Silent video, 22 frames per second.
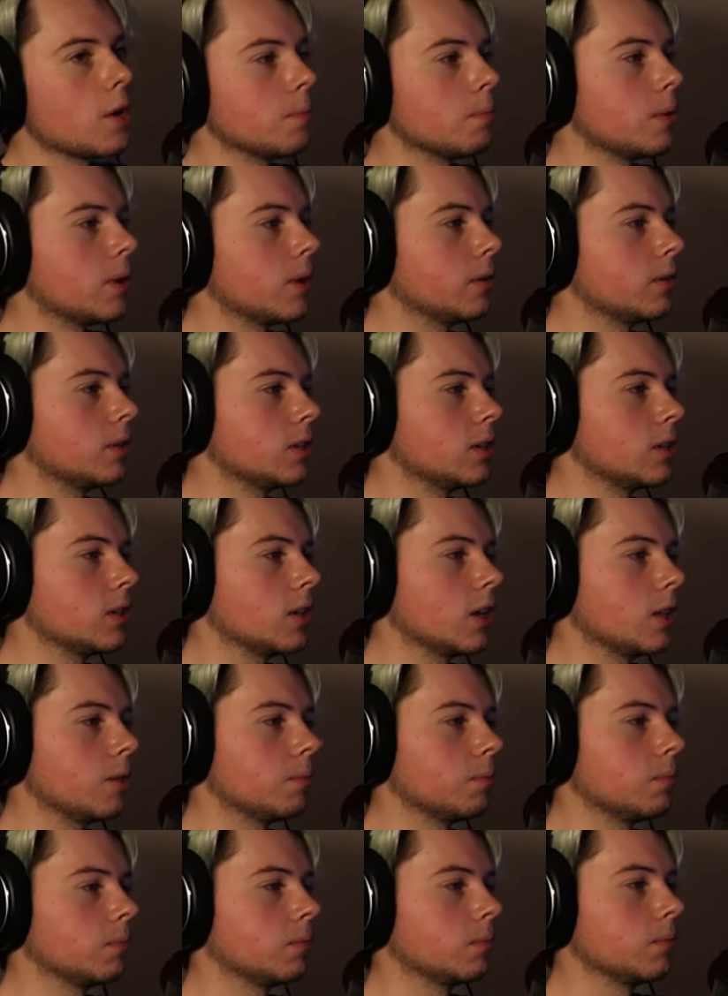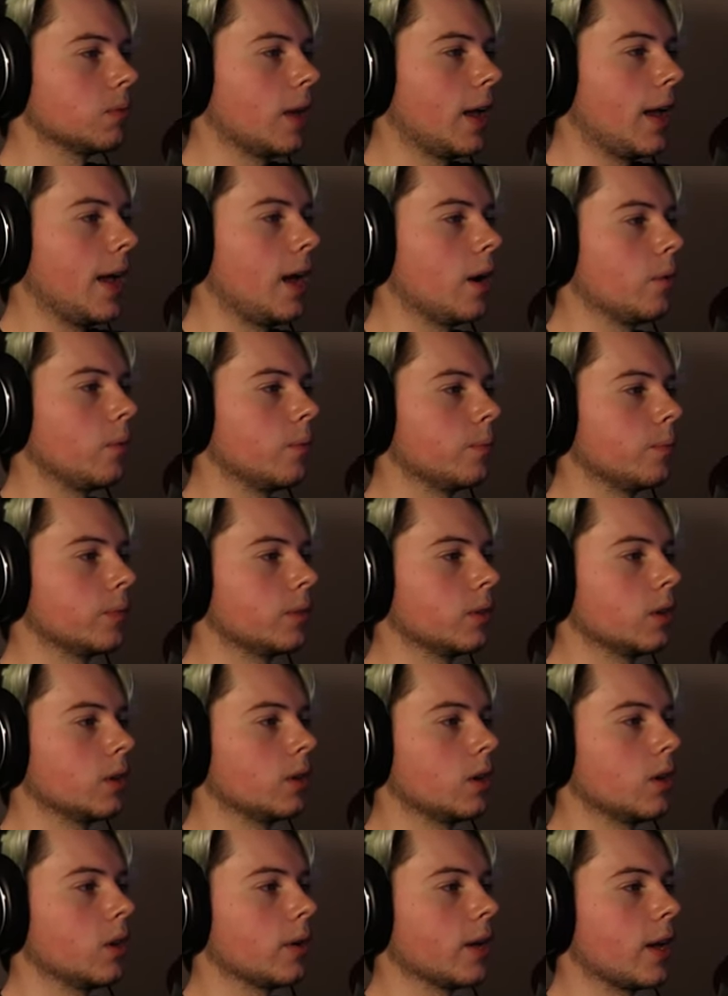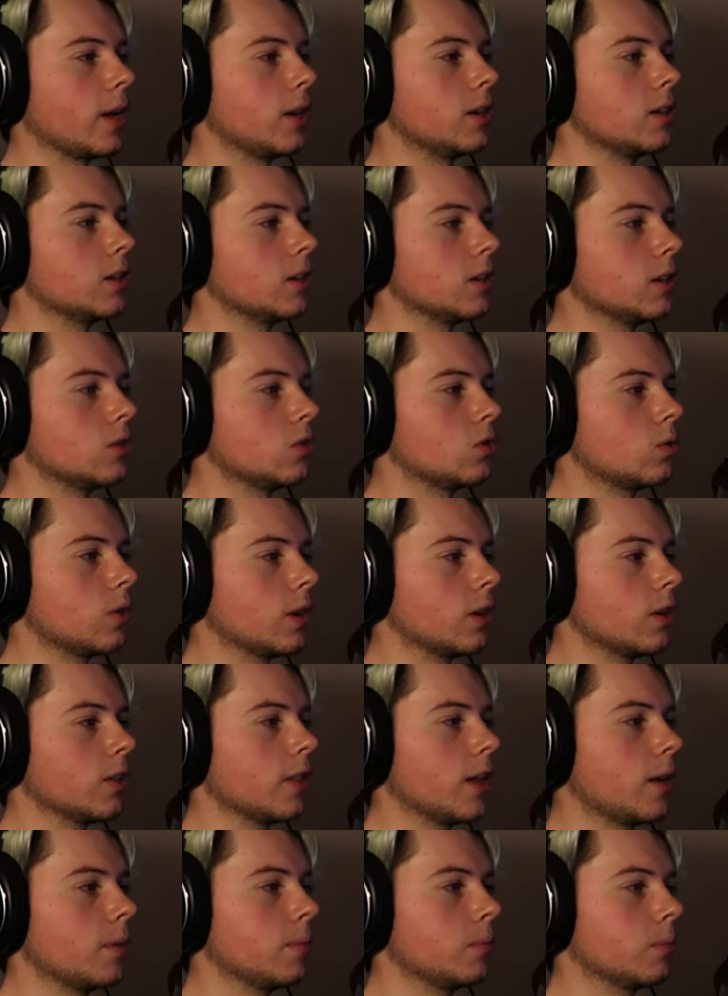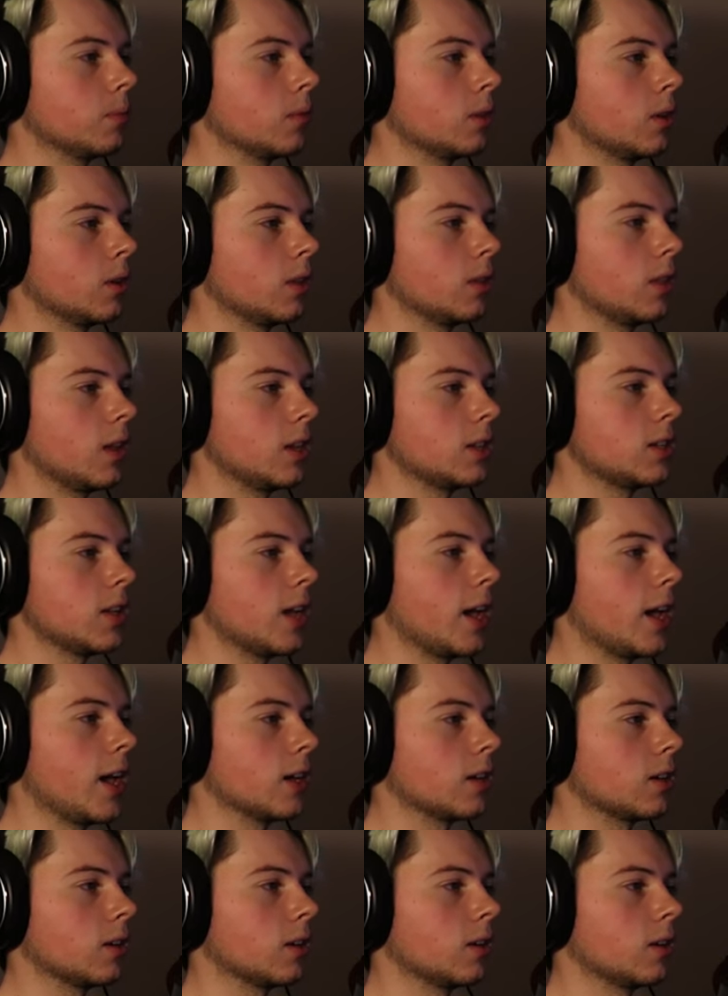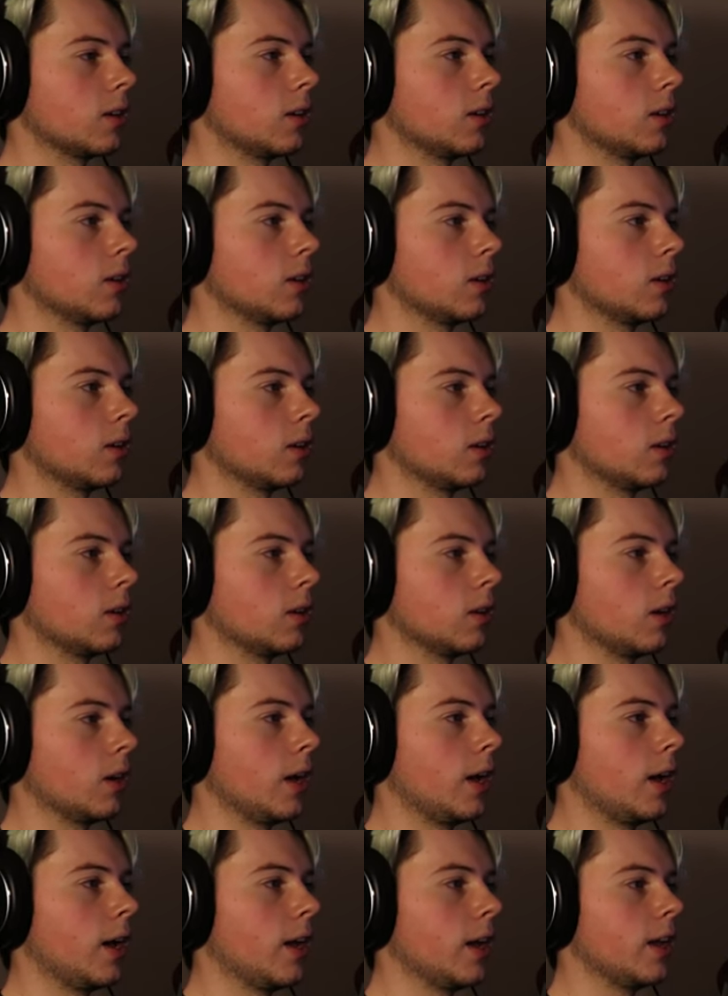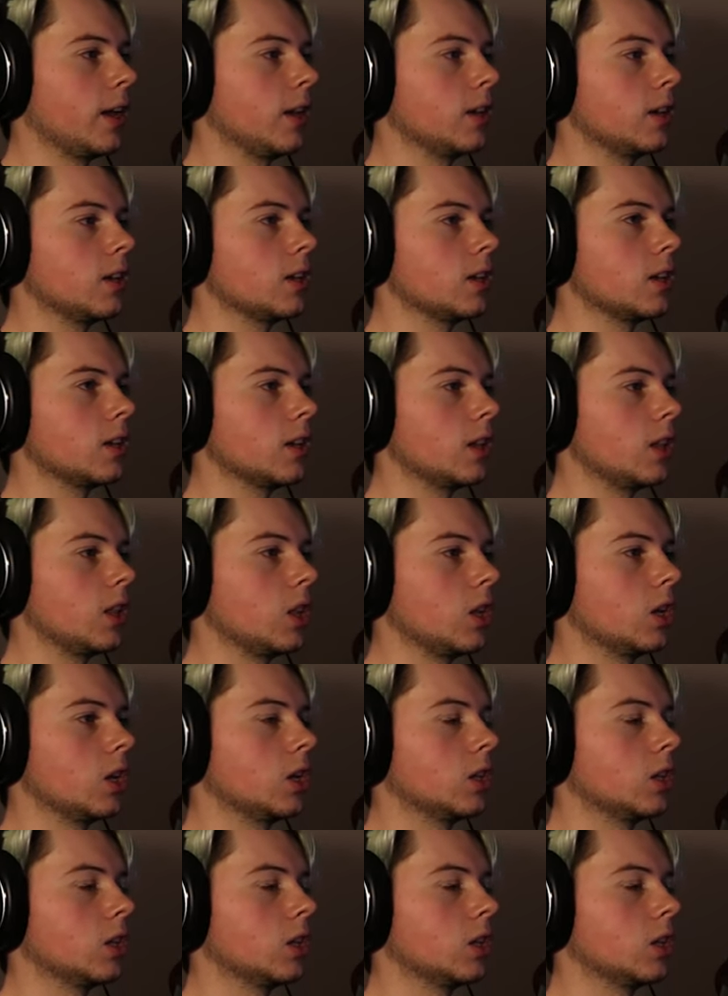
him, but didn't kill him. Ow. Okay, I need to trigger them. They attack. I kill.